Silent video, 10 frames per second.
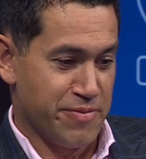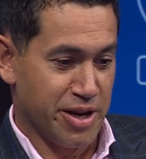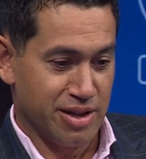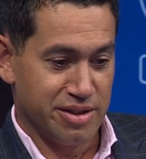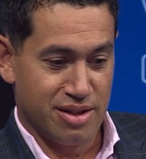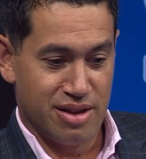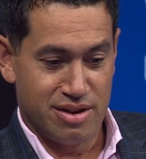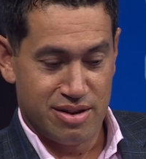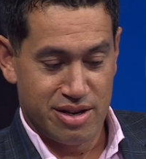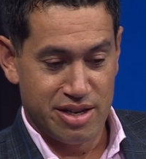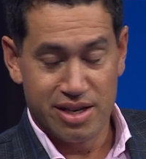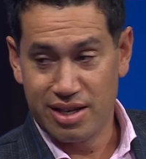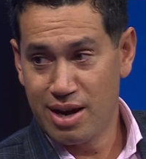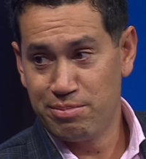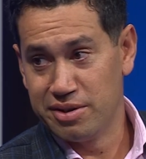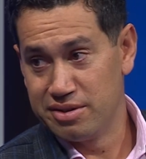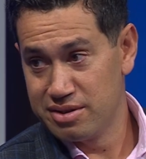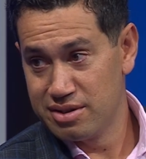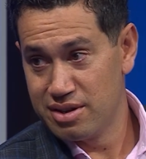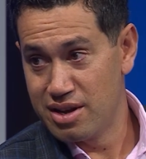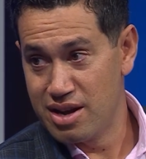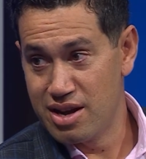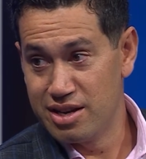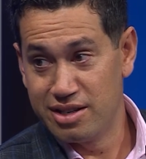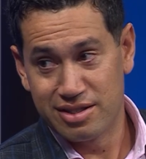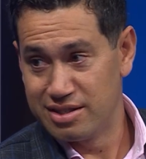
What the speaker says: Indian captain, and he doesn't